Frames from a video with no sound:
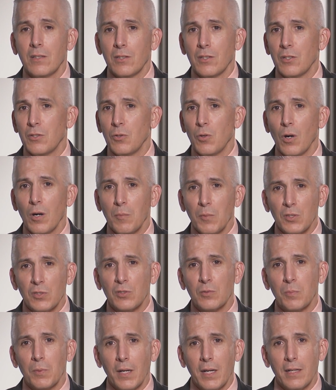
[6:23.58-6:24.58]
The normal
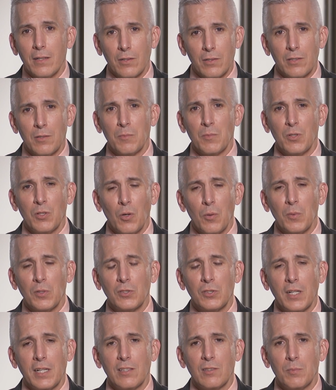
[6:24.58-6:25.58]
spread or the normal
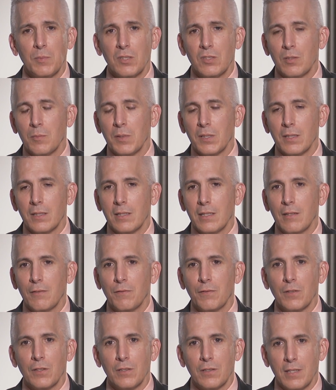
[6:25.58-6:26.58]
transmissibility
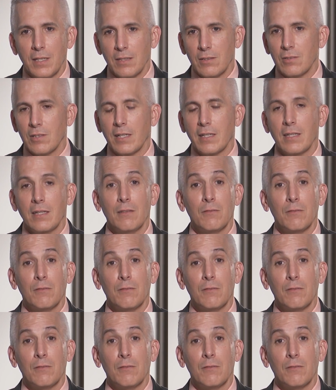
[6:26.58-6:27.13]
for things like